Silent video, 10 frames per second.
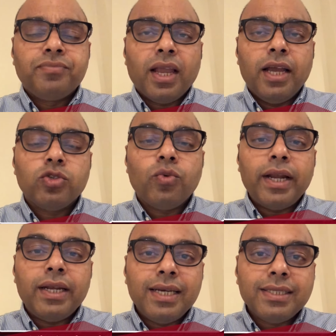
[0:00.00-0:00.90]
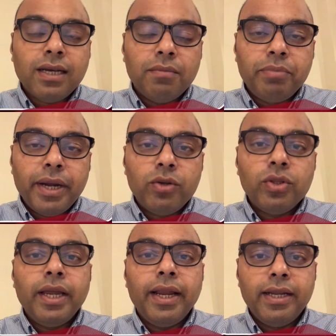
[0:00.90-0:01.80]
it's quite less compared to the
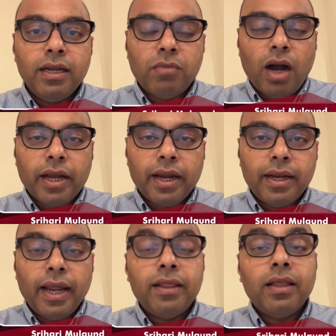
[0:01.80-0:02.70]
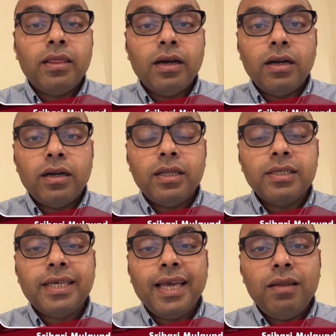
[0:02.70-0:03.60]
Indian market. And the third, the
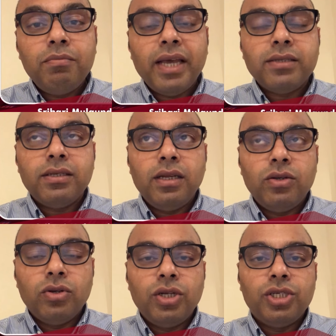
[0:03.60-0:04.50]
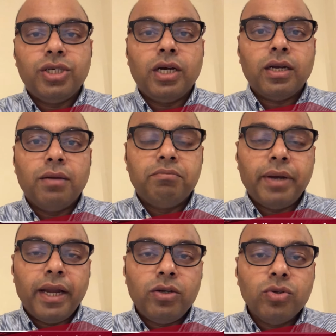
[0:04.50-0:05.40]
skill base in Indonesia
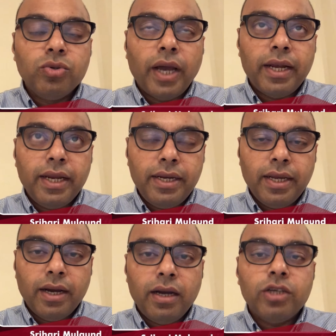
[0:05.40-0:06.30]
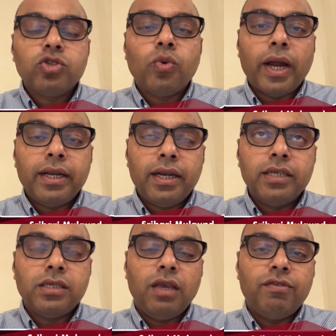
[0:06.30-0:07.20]
compared to an India is quite
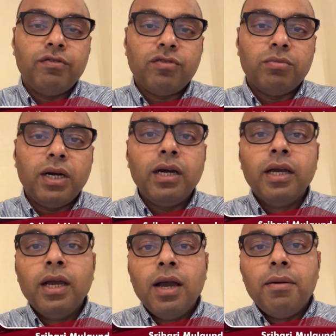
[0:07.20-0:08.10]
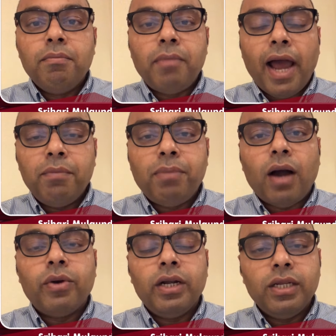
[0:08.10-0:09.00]
less, even from a
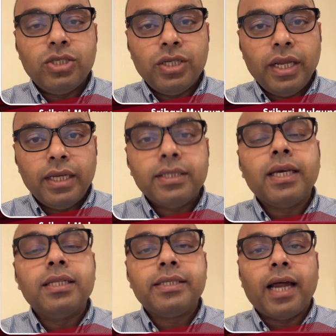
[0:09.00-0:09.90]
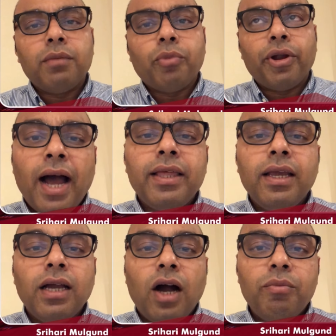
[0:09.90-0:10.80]
manpower and engineering skill standpoint. I think
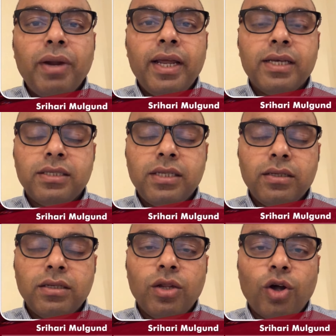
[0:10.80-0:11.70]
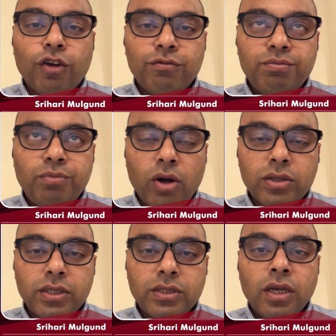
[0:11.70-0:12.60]
government has ticked a lot of
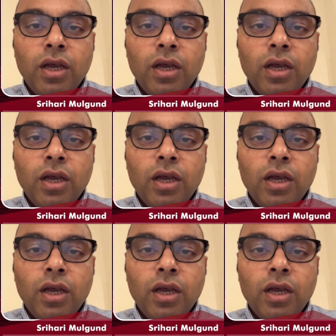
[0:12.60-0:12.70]
boxes.